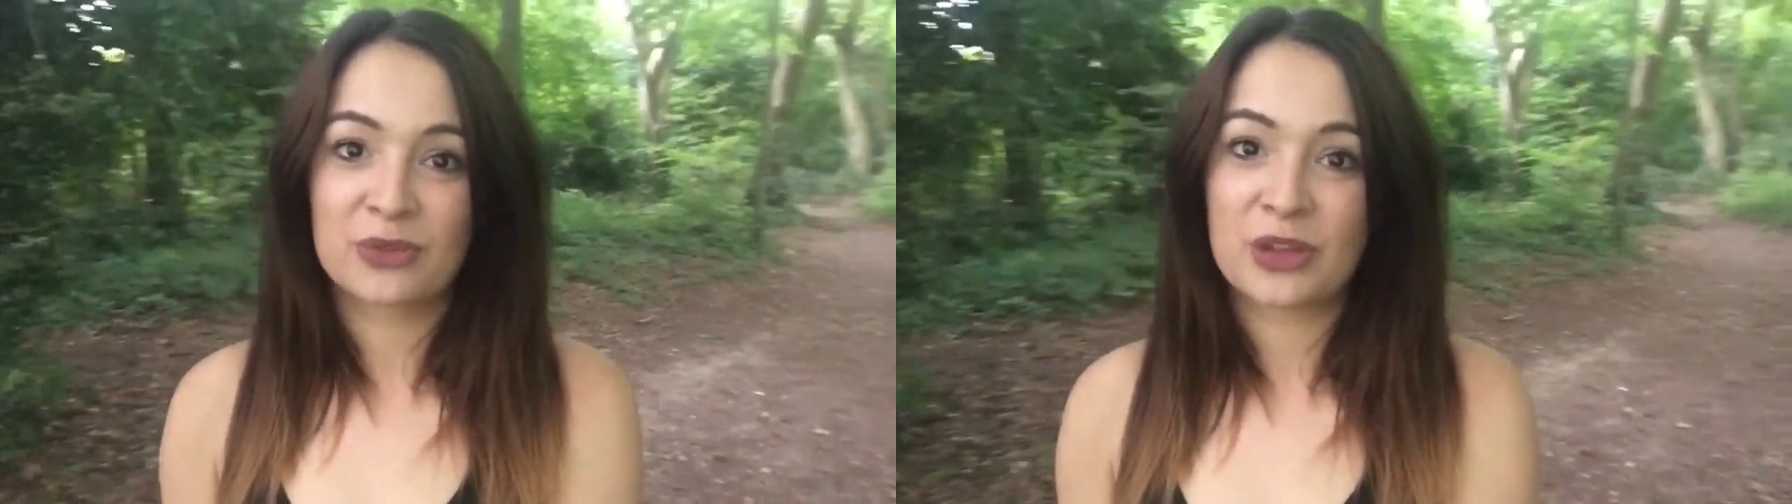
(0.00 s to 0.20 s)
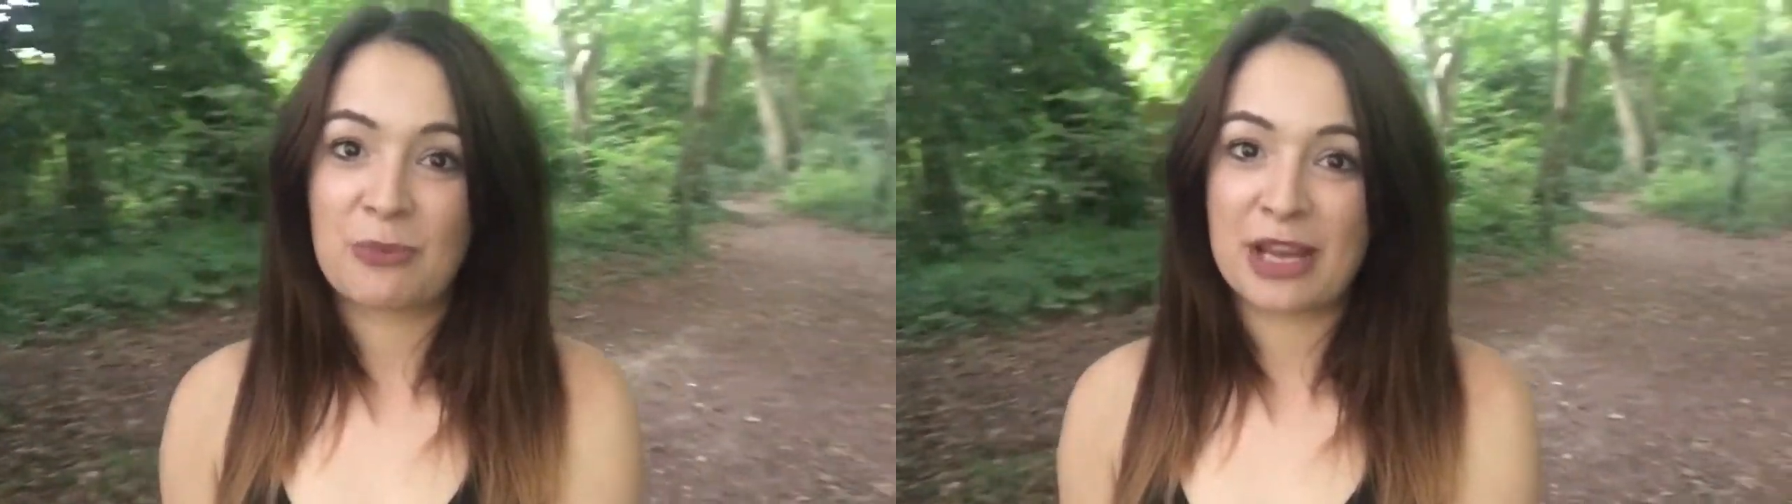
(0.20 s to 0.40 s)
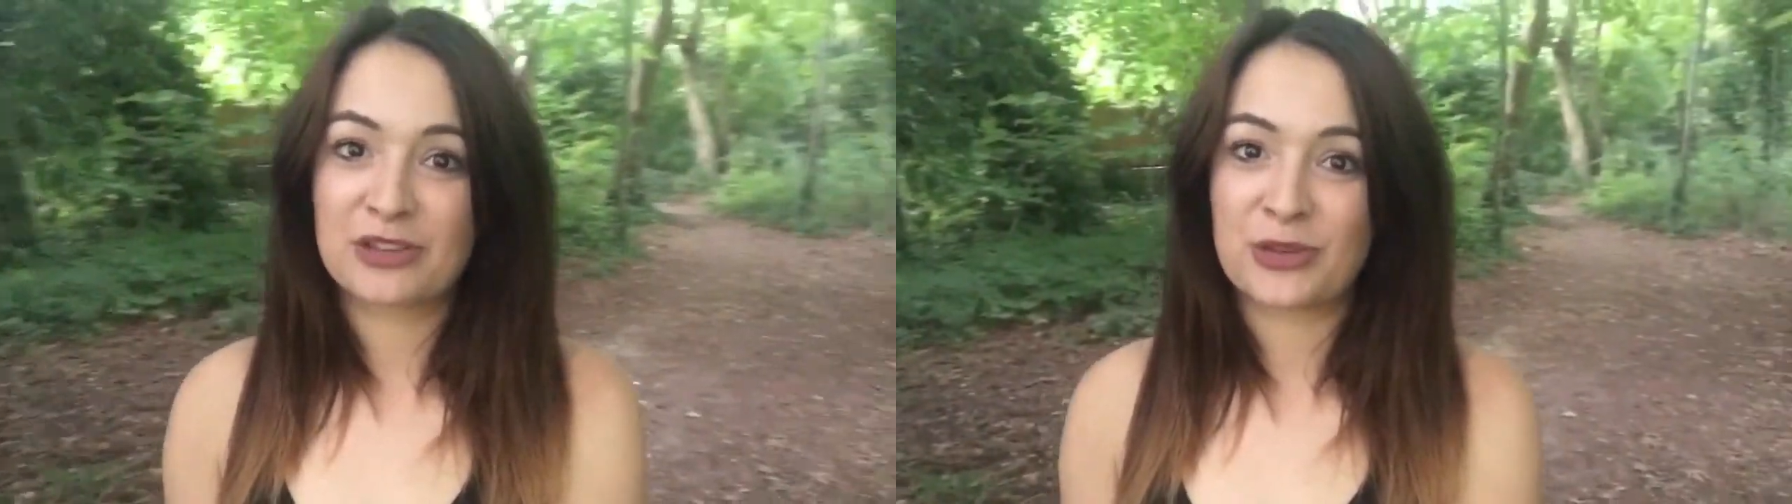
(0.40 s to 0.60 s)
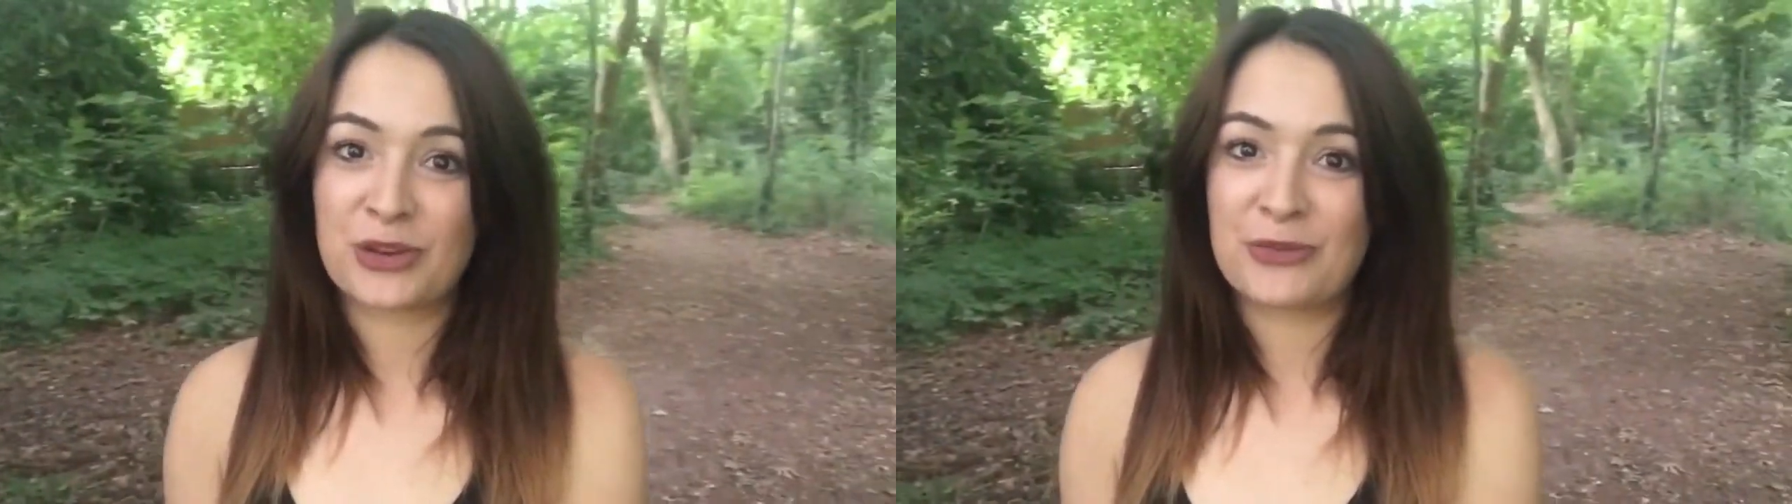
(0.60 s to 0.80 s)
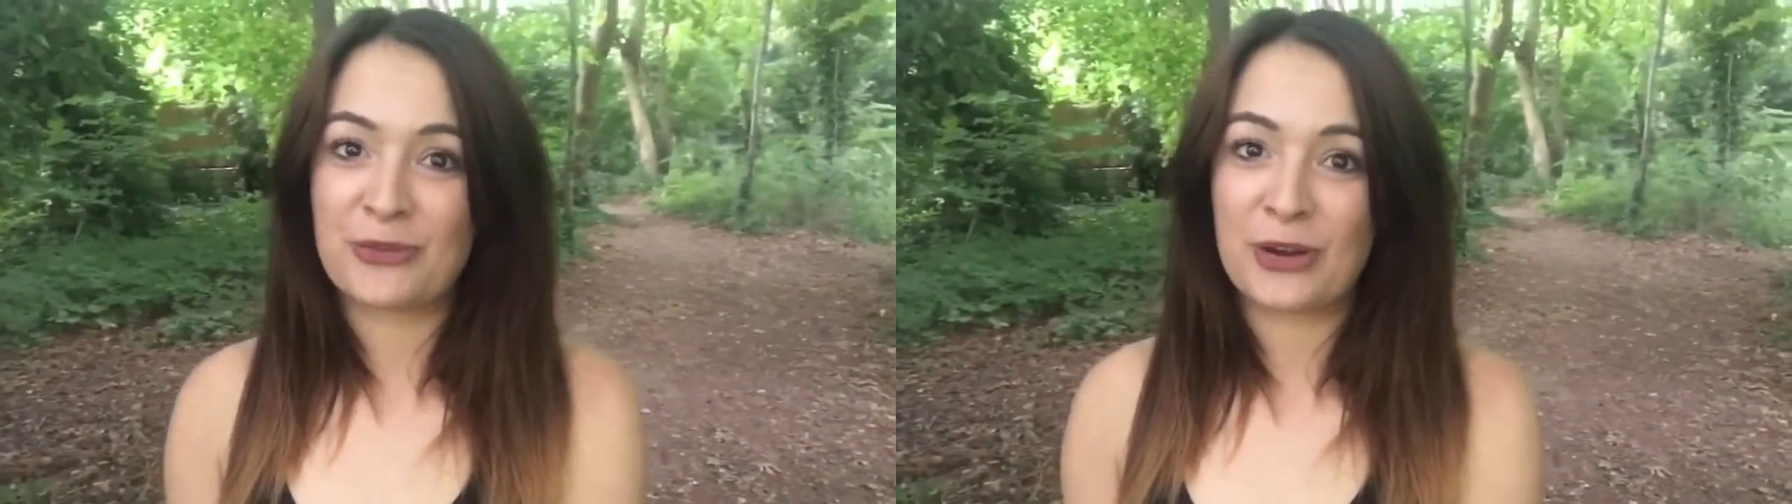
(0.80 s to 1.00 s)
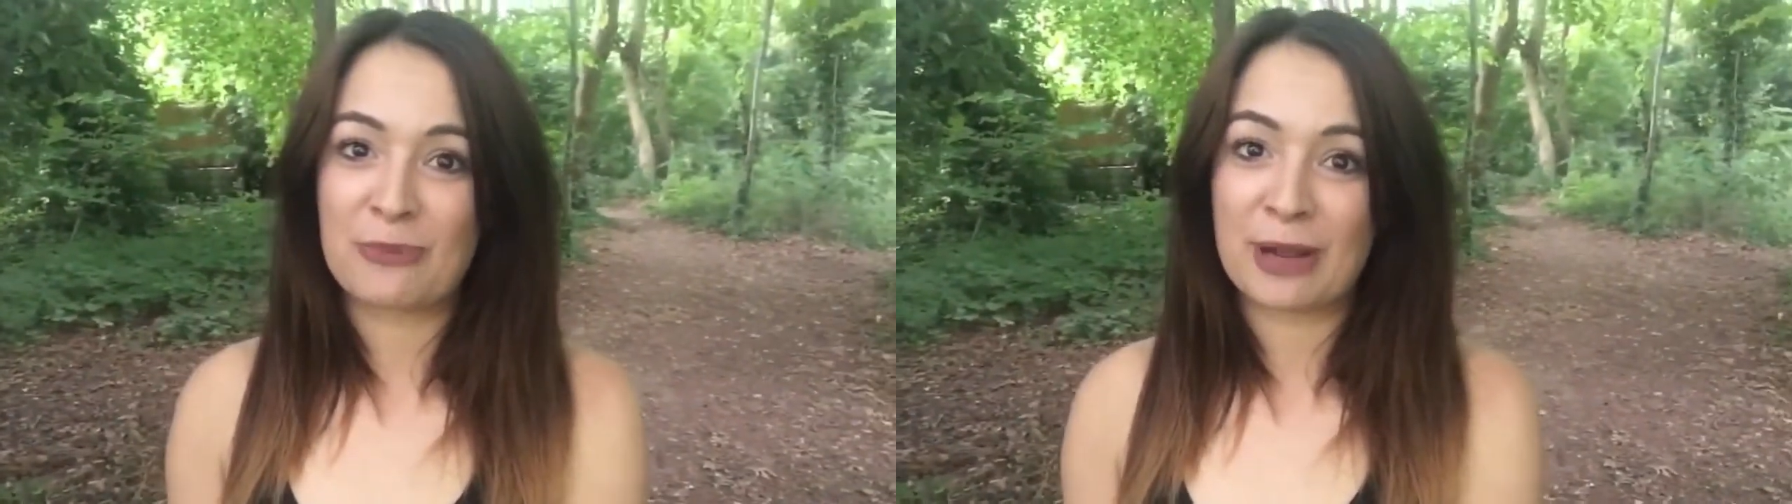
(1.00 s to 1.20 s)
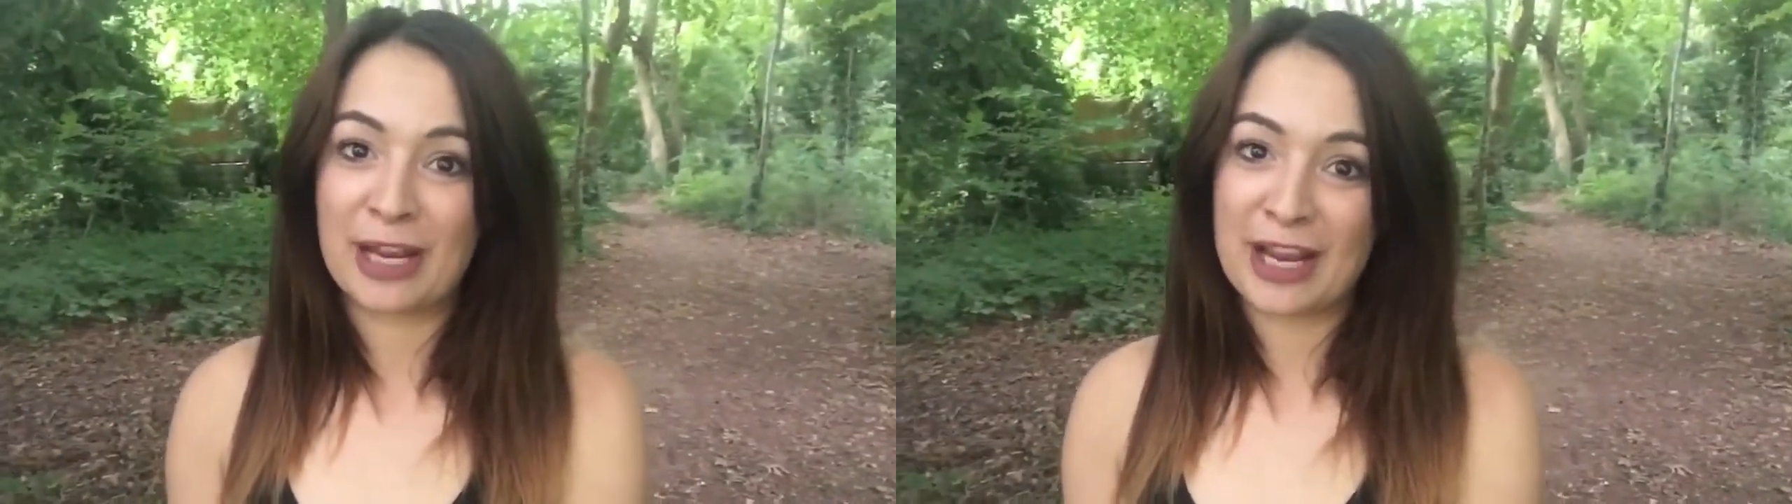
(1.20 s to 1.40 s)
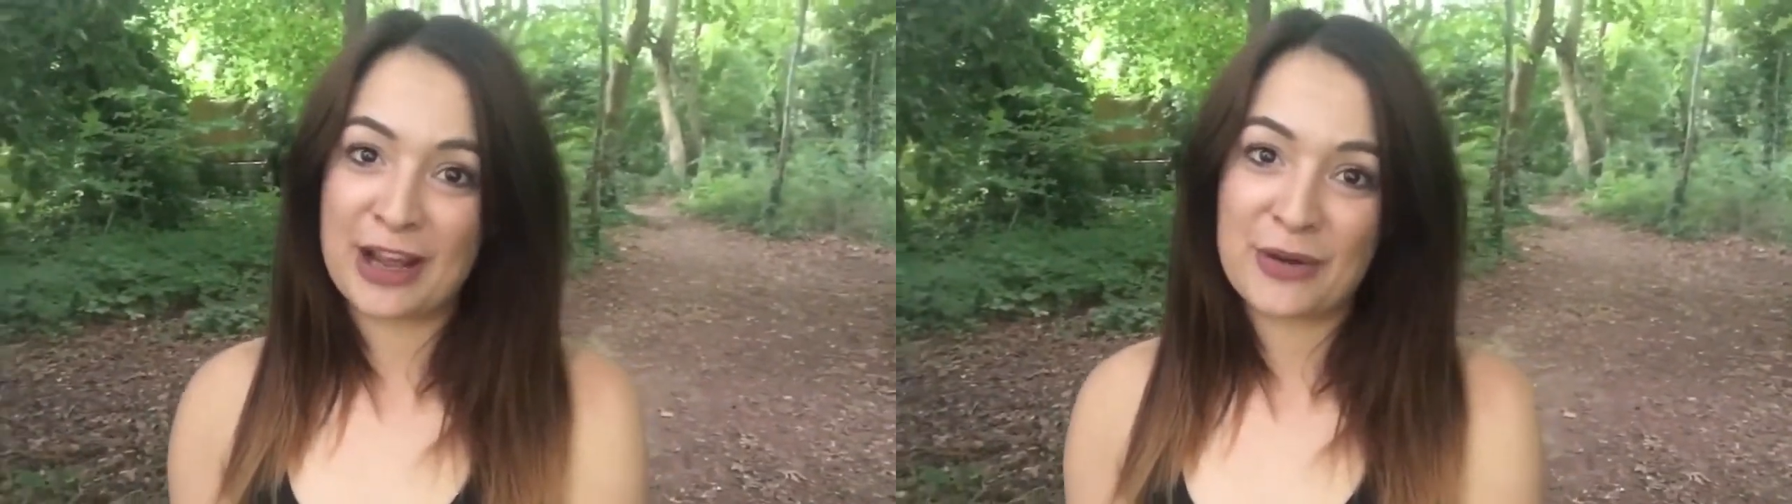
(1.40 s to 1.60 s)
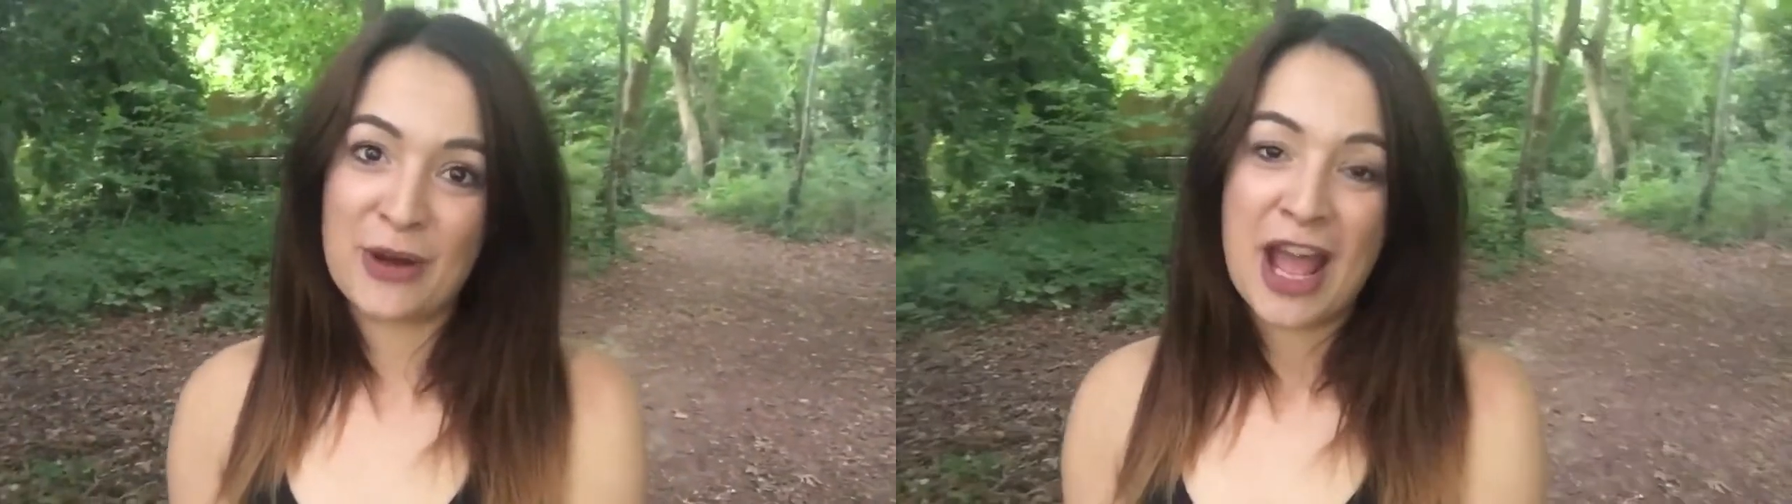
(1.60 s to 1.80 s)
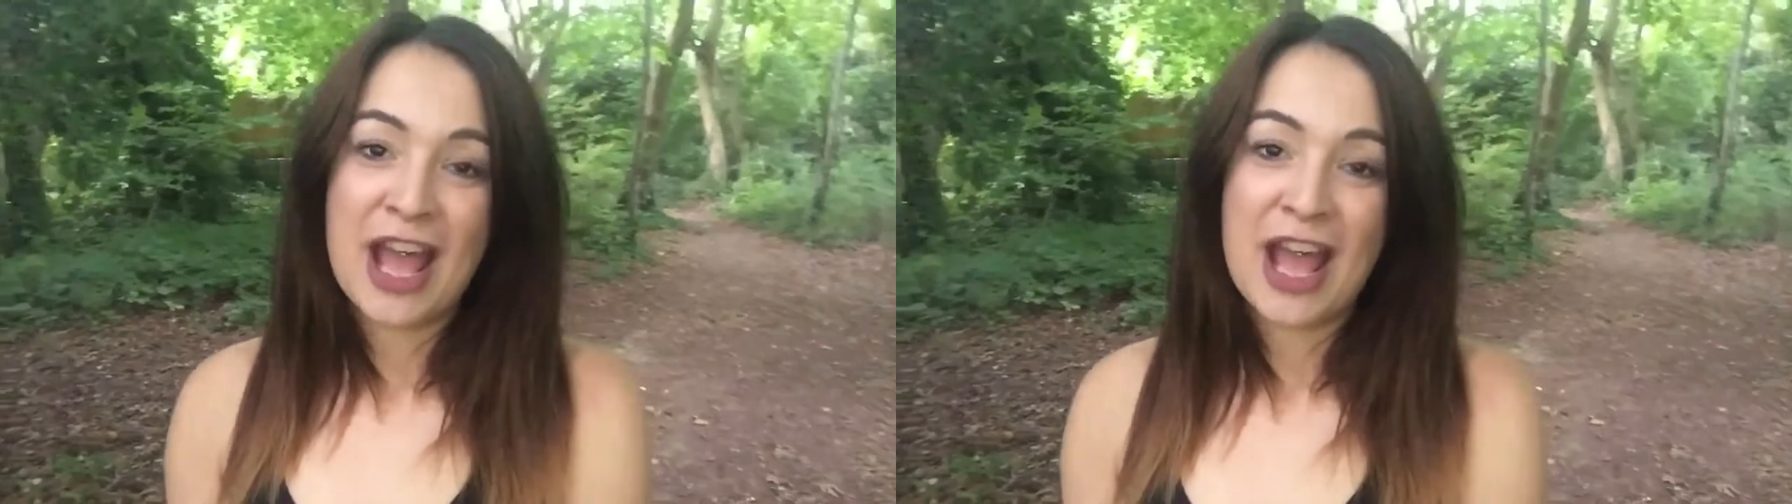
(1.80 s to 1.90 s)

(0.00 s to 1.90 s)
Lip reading: So make sure you follow my girl.